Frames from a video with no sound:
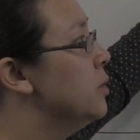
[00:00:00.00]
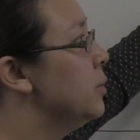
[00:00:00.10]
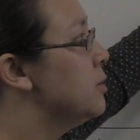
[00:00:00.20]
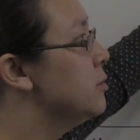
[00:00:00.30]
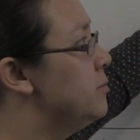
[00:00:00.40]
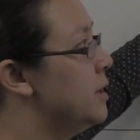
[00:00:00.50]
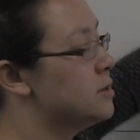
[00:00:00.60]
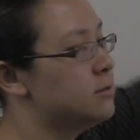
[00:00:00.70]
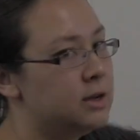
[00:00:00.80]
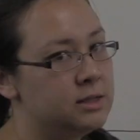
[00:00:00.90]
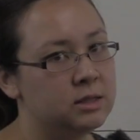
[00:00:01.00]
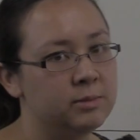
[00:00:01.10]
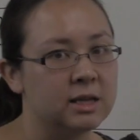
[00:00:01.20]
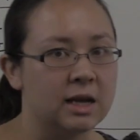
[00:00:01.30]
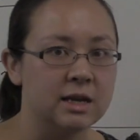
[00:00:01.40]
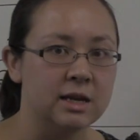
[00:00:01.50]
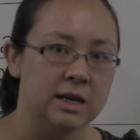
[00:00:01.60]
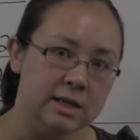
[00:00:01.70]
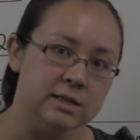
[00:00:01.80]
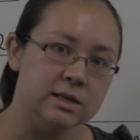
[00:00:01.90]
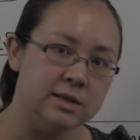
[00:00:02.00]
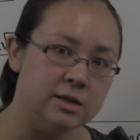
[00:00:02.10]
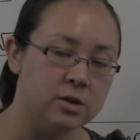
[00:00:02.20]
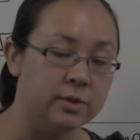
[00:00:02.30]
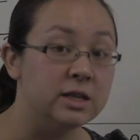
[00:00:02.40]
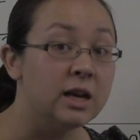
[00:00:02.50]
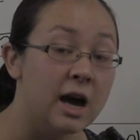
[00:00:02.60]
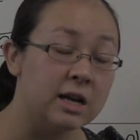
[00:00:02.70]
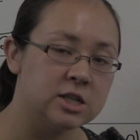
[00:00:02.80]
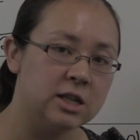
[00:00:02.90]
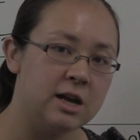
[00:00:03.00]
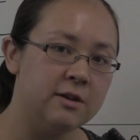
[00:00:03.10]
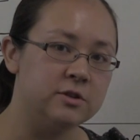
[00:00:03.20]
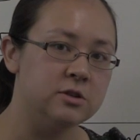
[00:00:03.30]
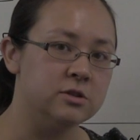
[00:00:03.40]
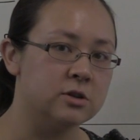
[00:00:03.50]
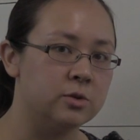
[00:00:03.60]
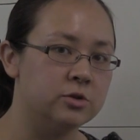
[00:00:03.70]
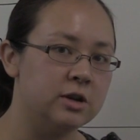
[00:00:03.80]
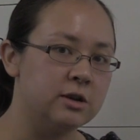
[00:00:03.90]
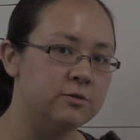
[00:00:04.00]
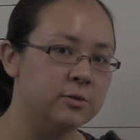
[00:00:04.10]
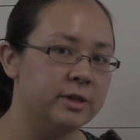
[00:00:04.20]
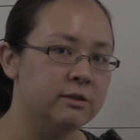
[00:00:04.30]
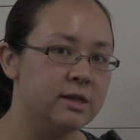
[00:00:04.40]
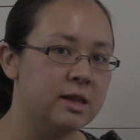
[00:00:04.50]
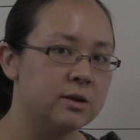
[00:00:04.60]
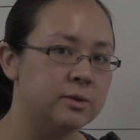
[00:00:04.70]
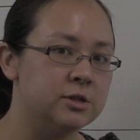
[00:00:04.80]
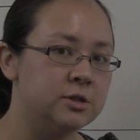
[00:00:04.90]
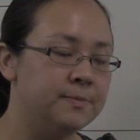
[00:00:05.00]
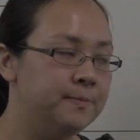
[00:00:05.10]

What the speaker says: we could factorize them again easily. So we didn't actually have to use the quadratic formula in that question.